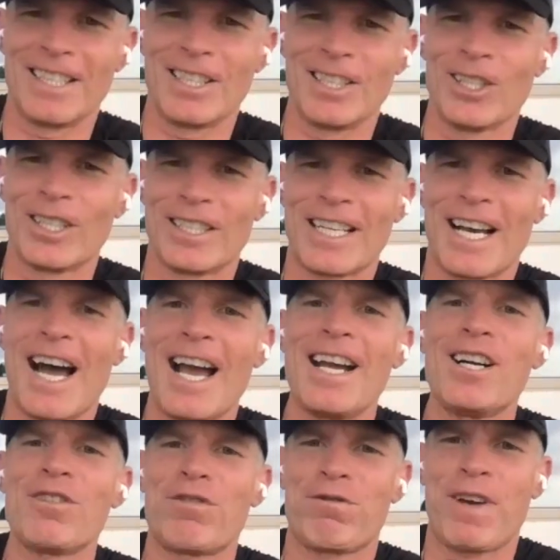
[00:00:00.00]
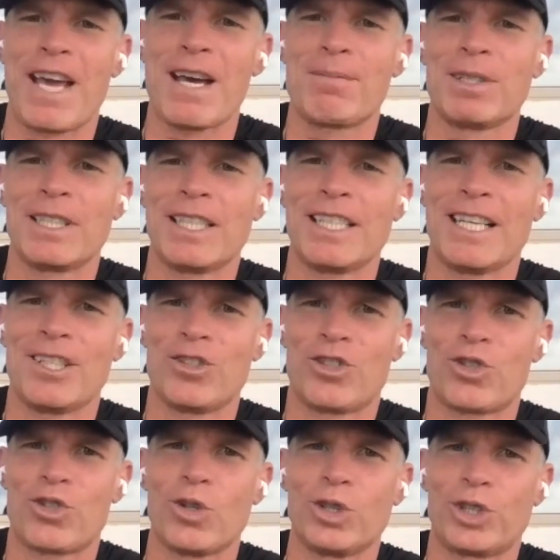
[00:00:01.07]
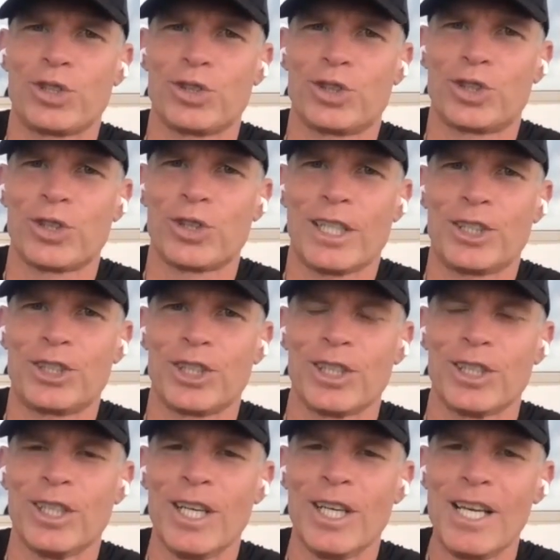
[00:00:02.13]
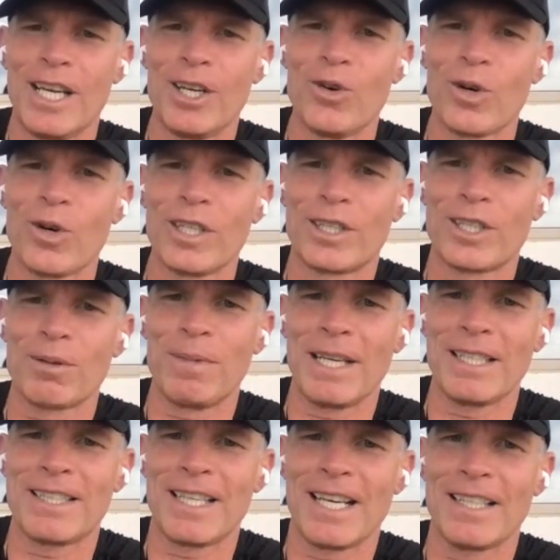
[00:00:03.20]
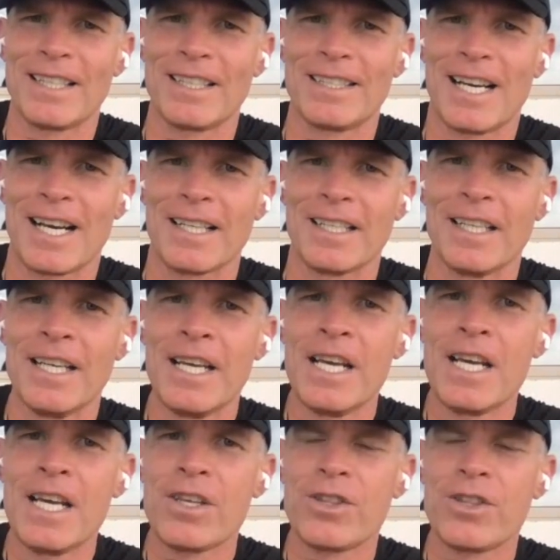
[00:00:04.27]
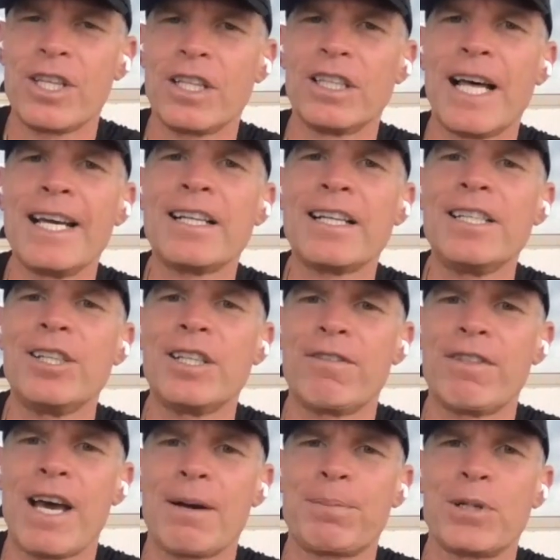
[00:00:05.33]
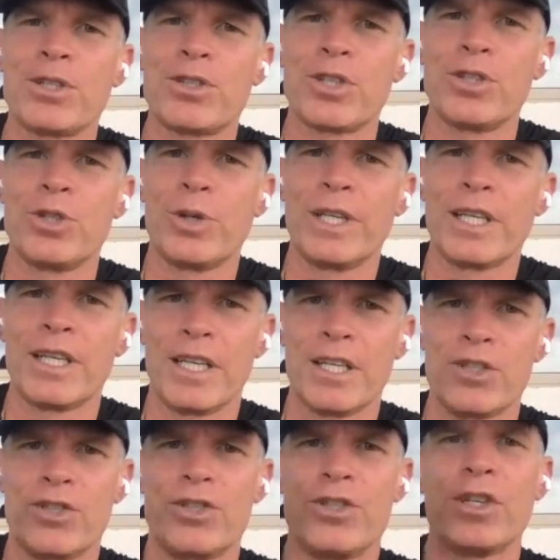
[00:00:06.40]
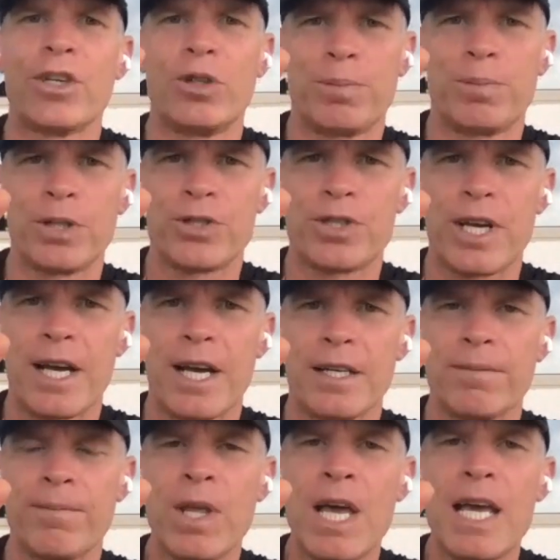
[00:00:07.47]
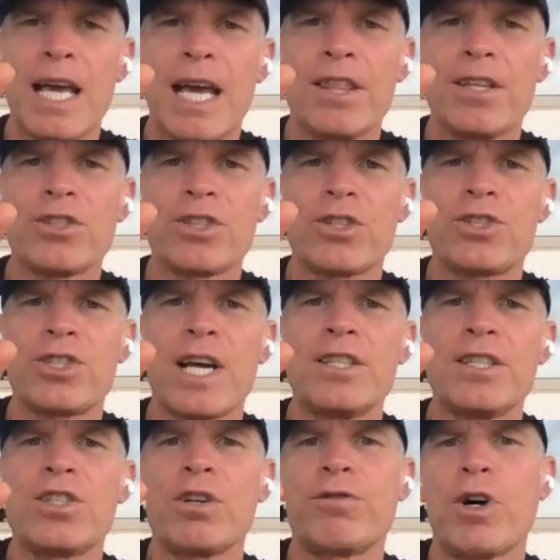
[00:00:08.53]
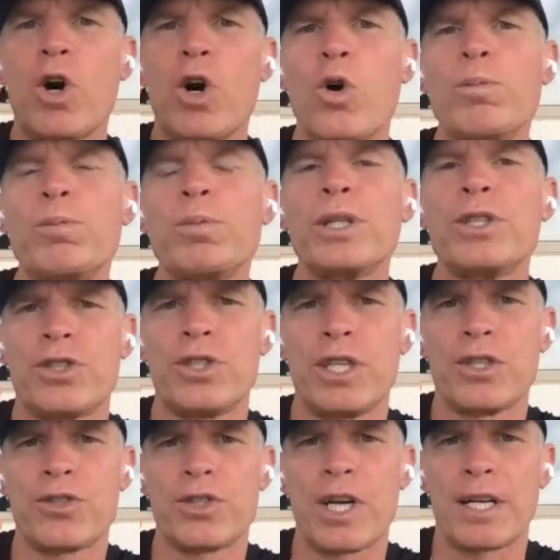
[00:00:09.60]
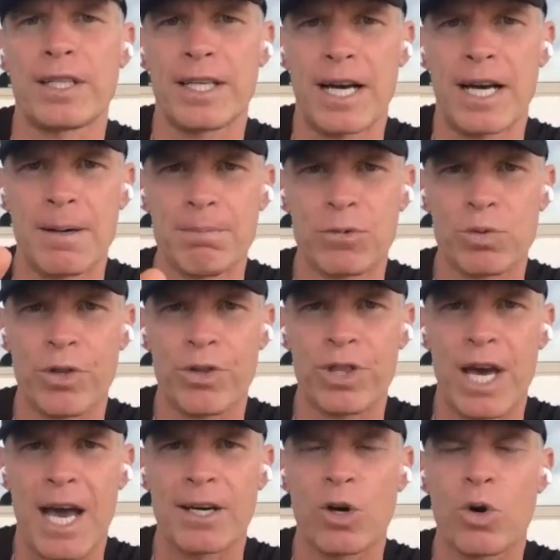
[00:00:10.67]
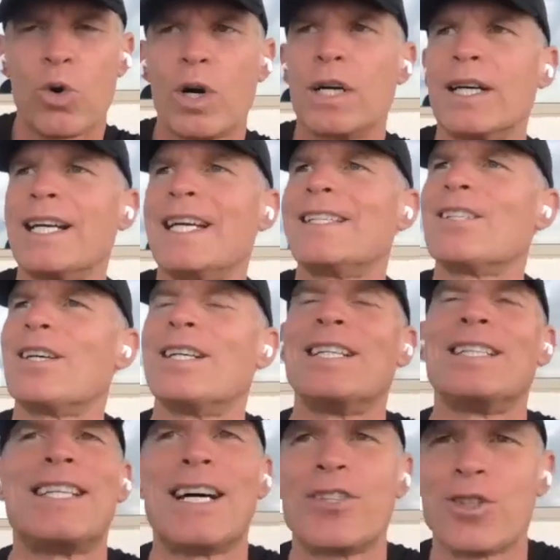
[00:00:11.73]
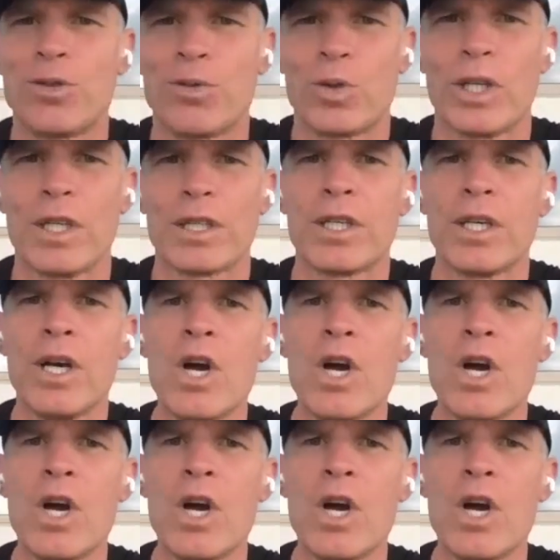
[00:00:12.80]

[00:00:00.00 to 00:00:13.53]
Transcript: your entire family and social structure in order to maintain the diet the likelihood of that person doing it is 0%. And there's a sense of hopelessness that comes with that or it's it doesn't work.